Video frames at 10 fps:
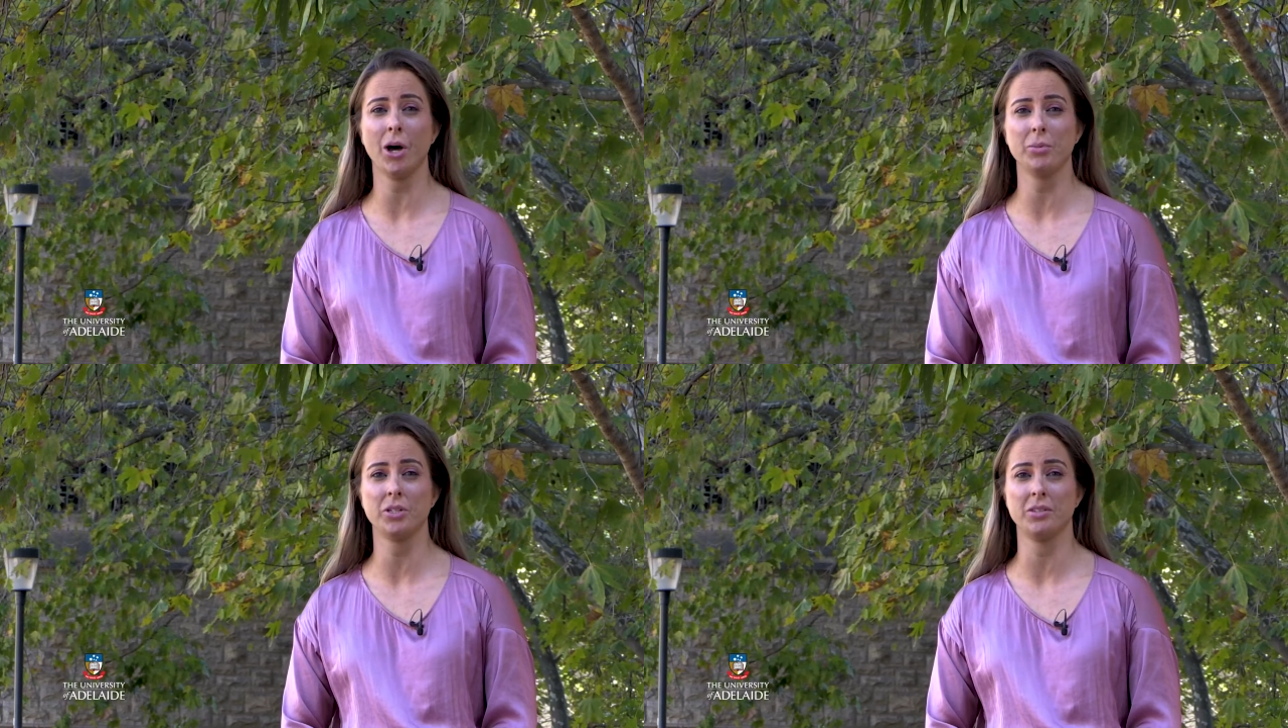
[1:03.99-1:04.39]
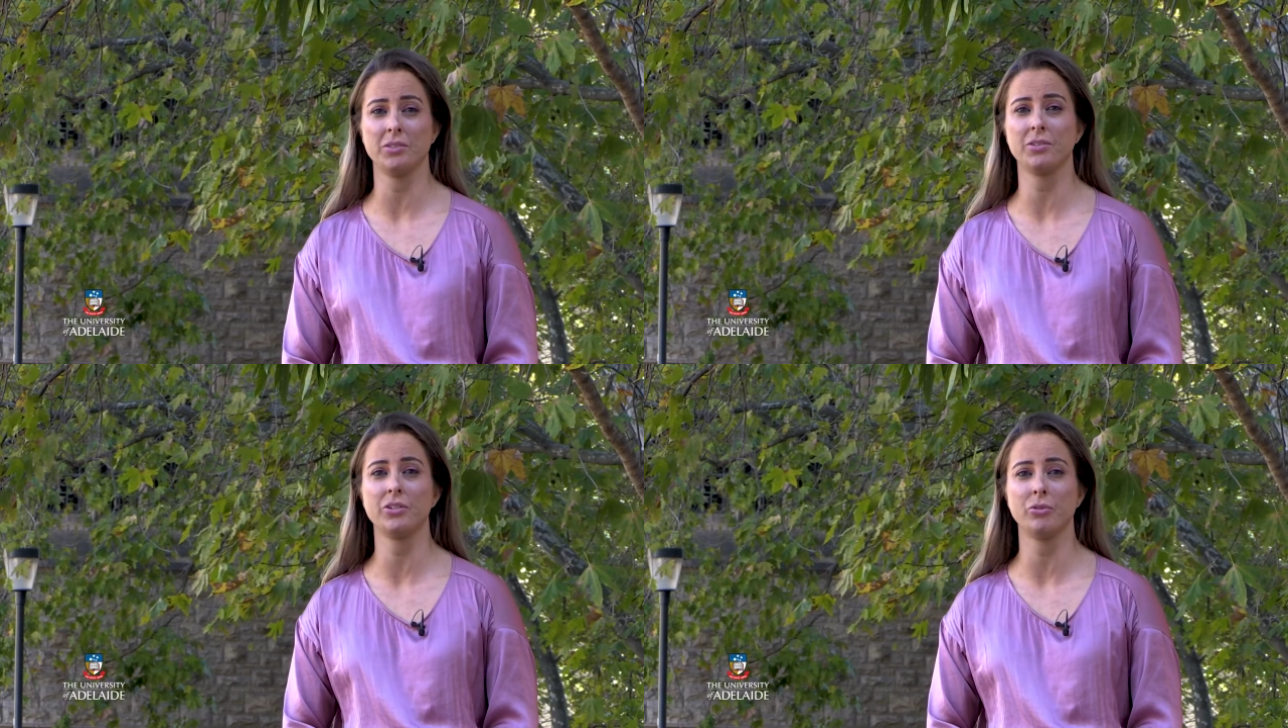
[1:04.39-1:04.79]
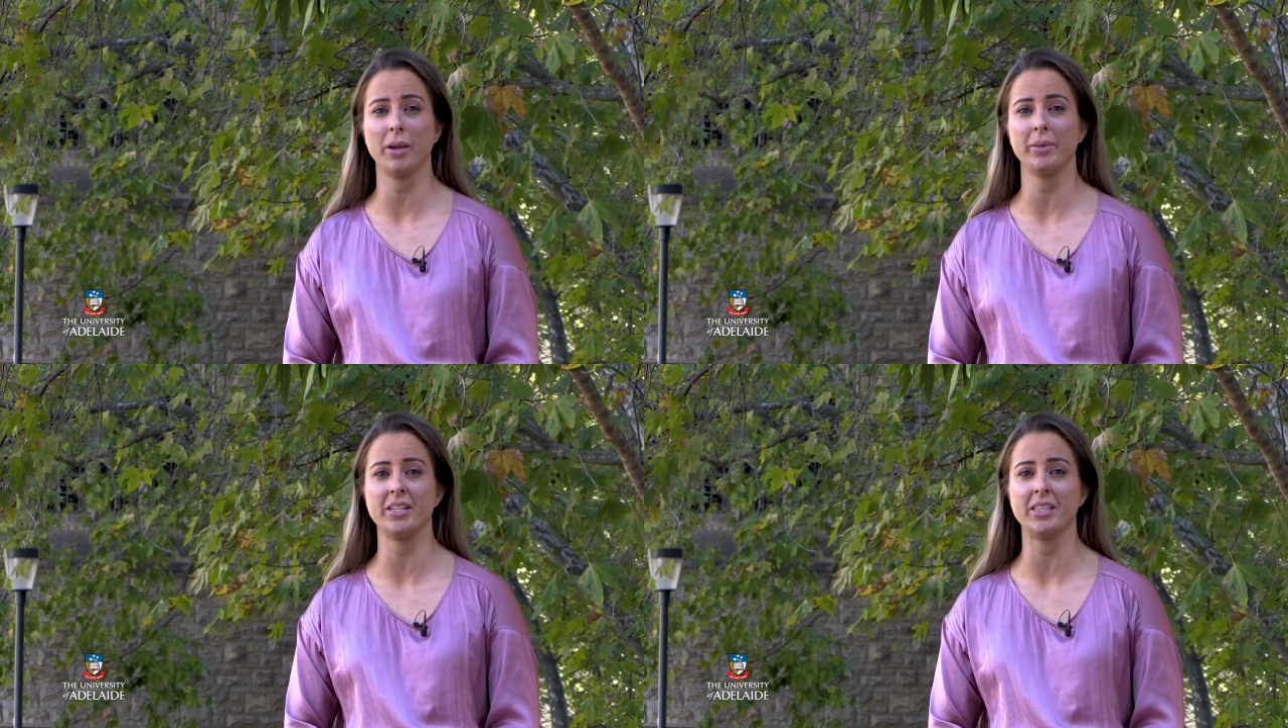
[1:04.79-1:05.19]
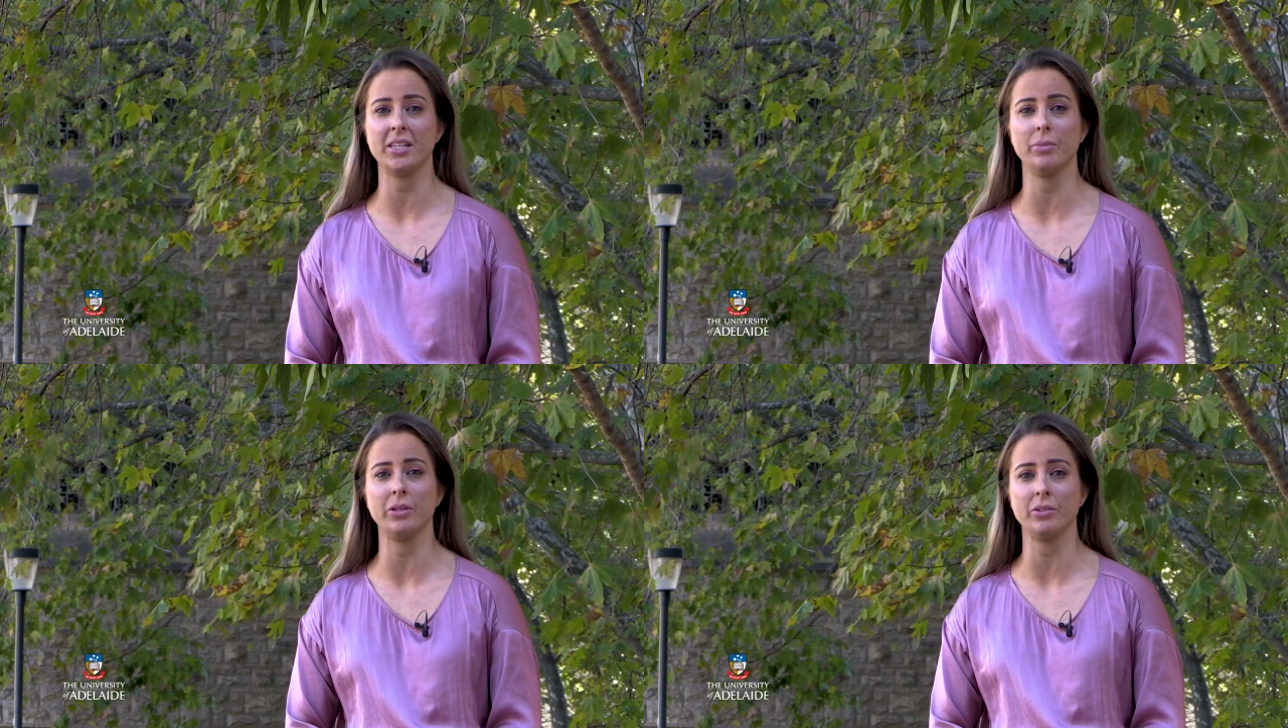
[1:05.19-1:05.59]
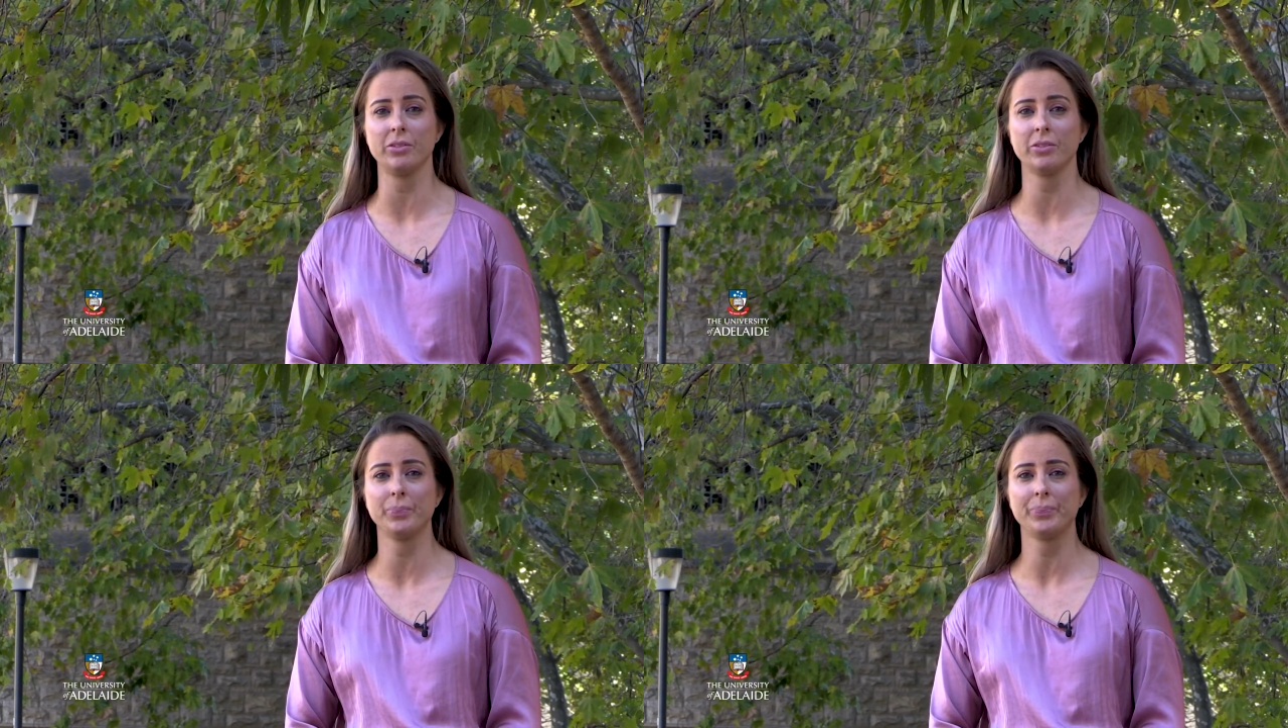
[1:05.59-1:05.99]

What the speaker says: options to remedy the abuse.